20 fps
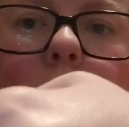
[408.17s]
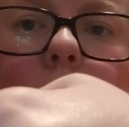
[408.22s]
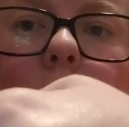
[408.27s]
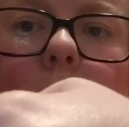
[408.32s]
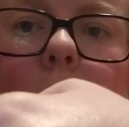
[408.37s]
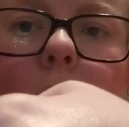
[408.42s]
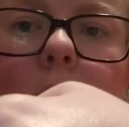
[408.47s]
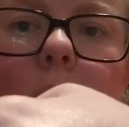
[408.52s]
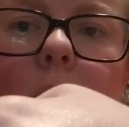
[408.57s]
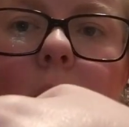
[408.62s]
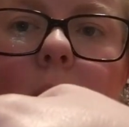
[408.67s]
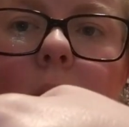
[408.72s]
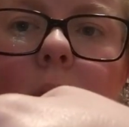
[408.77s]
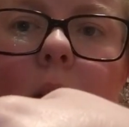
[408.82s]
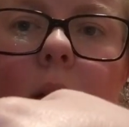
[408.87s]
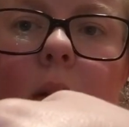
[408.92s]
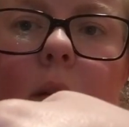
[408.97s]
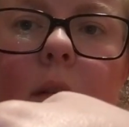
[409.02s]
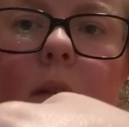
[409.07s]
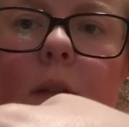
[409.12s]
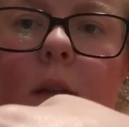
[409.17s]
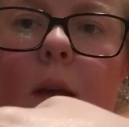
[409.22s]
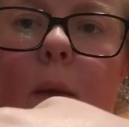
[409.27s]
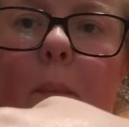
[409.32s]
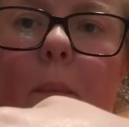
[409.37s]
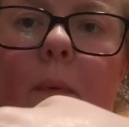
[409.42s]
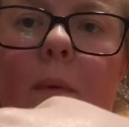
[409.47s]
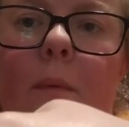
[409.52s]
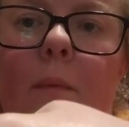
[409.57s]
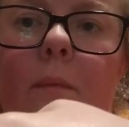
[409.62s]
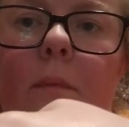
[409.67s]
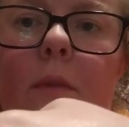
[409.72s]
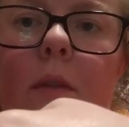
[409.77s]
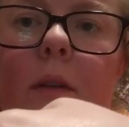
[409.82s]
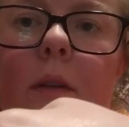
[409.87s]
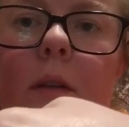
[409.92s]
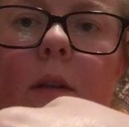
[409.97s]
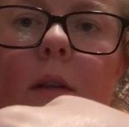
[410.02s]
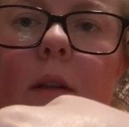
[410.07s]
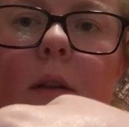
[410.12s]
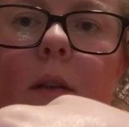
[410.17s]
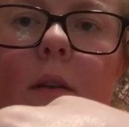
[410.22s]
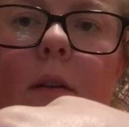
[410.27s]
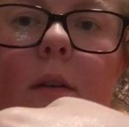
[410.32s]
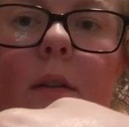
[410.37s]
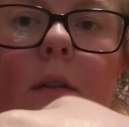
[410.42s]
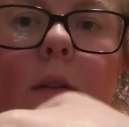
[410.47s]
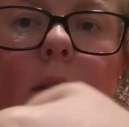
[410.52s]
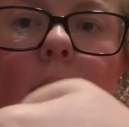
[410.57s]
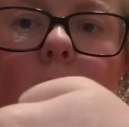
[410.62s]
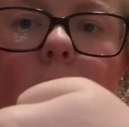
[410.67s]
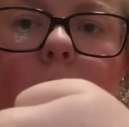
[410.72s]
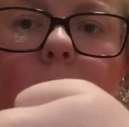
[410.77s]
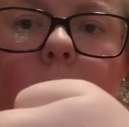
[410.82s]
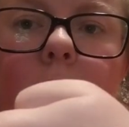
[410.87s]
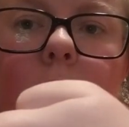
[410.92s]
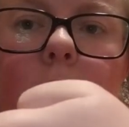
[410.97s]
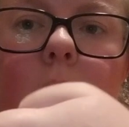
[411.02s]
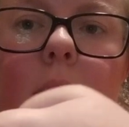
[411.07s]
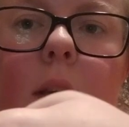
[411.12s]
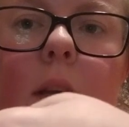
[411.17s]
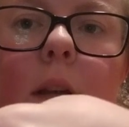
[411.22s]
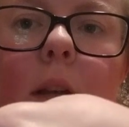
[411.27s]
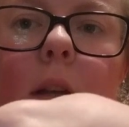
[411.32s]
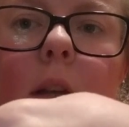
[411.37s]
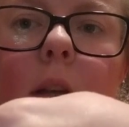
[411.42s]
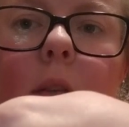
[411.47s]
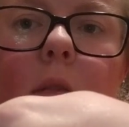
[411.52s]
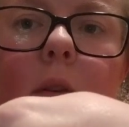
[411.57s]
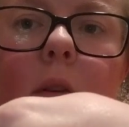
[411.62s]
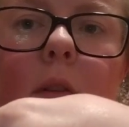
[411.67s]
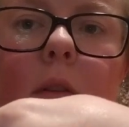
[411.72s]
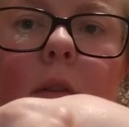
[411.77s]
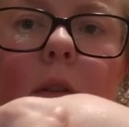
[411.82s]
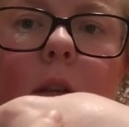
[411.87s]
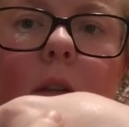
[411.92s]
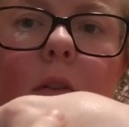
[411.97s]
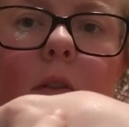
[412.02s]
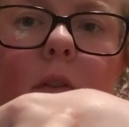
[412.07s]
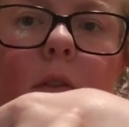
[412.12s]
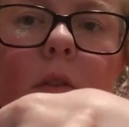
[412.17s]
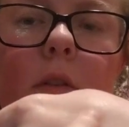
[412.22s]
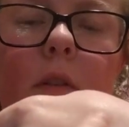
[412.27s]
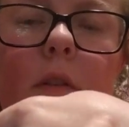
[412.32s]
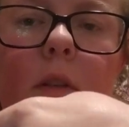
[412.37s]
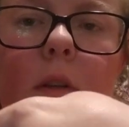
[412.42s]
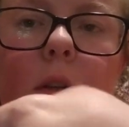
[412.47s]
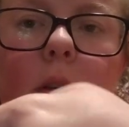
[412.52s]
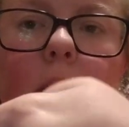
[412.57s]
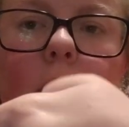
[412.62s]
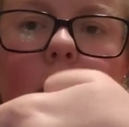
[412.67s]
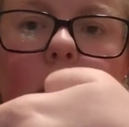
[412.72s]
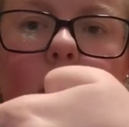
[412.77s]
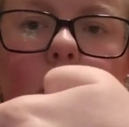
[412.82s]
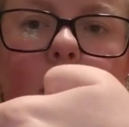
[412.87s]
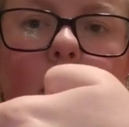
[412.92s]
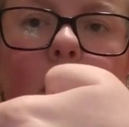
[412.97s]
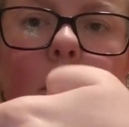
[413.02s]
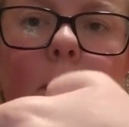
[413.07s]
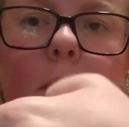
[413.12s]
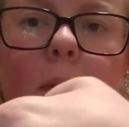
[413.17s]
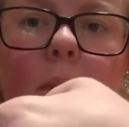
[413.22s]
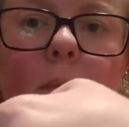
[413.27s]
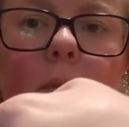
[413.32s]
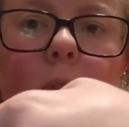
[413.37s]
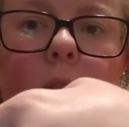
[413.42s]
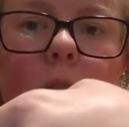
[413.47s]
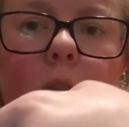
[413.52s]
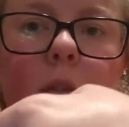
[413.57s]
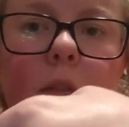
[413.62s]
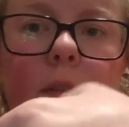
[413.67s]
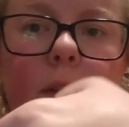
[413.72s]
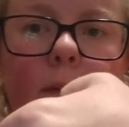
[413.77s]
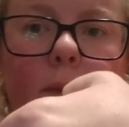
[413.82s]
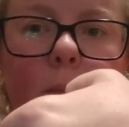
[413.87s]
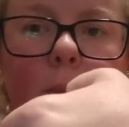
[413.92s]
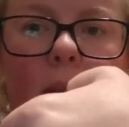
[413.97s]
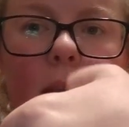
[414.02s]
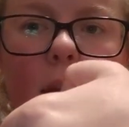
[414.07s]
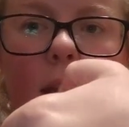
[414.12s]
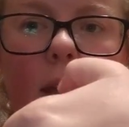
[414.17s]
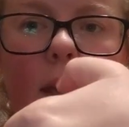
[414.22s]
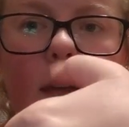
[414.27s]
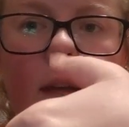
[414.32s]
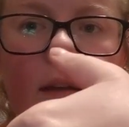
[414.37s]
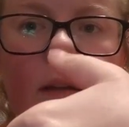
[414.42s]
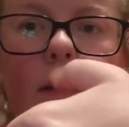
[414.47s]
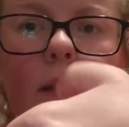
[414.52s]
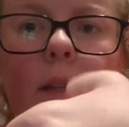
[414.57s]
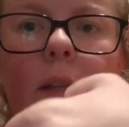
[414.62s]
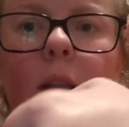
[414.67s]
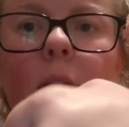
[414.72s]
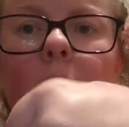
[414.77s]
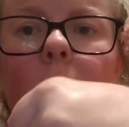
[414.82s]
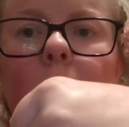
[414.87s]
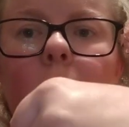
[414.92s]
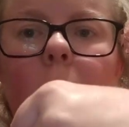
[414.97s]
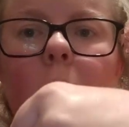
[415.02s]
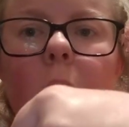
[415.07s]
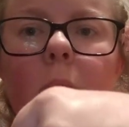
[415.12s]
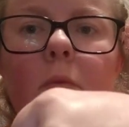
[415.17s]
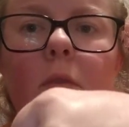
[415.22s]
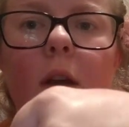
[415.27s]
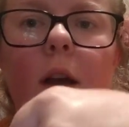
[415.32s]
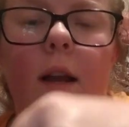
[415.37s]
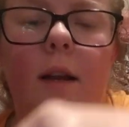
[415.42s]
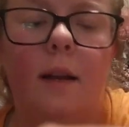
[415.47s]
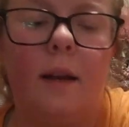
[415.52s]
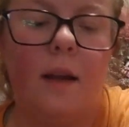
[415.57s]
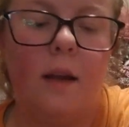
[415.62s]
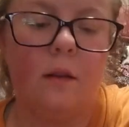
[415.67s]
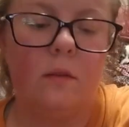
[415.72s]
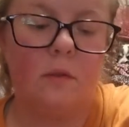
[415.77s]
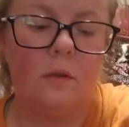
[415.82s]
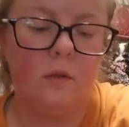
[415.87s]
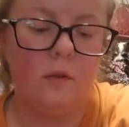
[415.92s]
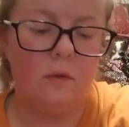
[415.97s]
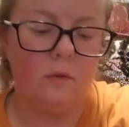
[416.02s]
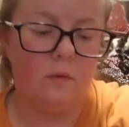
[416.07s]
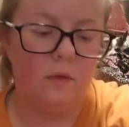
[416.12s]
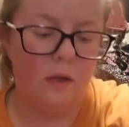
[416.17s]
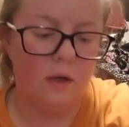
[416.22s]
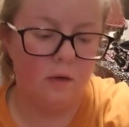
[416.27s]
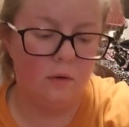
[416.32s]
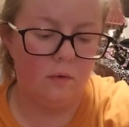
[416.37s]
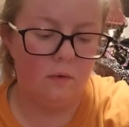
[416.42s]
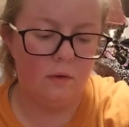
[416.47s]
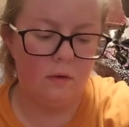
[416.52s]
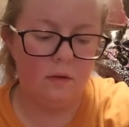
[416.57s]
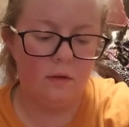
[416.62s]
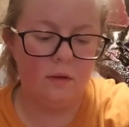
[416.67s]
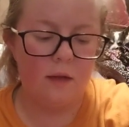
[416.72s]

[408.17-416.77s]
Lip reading: Oh yeah, right there. See it? See it right there? That's it. That's what it looks like. Just clear. I don't know why I'm running clear stuff on my hand, but I'm trying it out so you'll know.